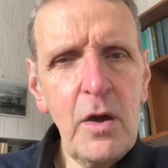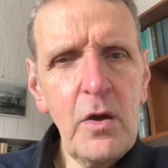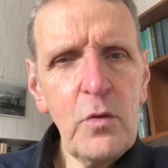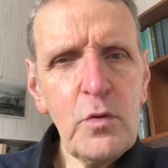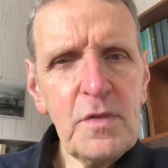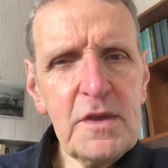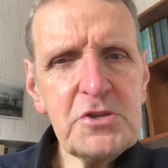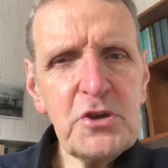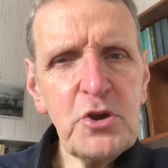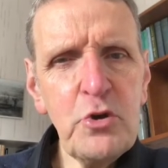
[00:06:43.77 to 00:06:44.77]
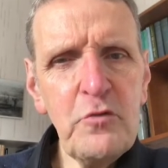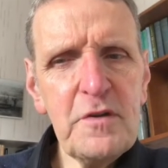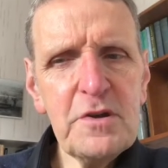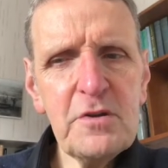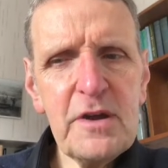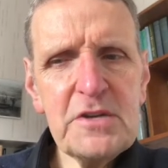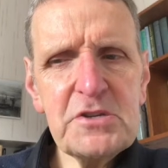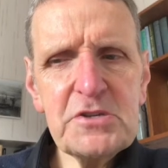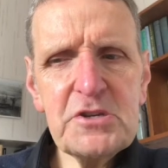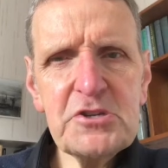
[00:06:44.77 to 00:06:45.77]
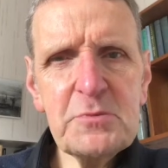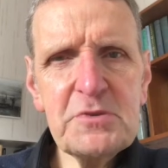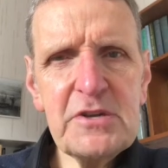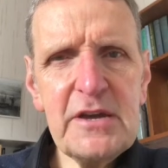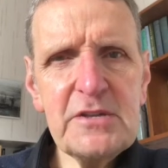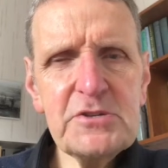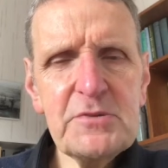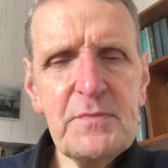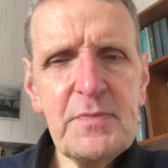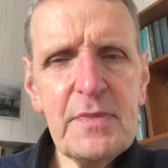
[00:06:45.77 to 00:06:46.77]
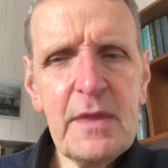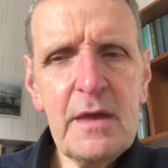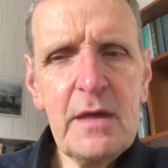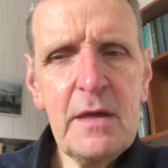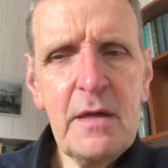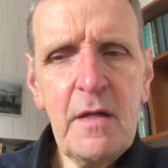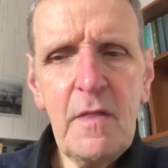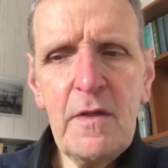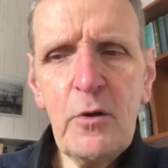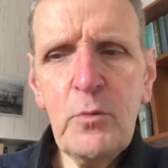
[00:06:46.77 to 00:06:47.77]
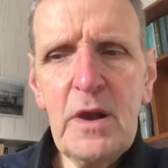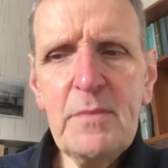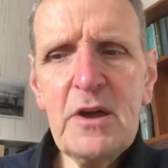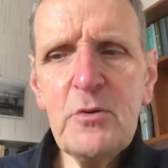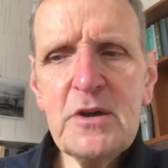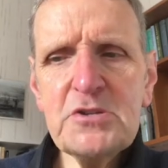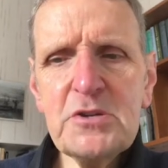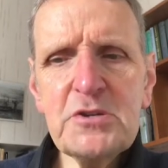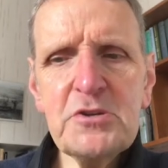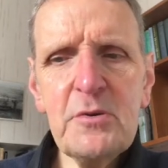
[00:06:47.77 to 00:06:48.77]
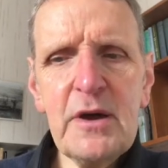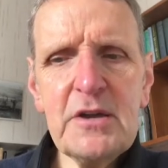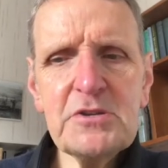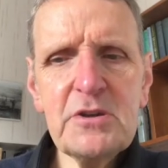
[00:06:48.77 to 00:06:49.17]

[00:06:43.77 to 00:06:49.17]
When this COVID crisis subsides, there will be questions to ask.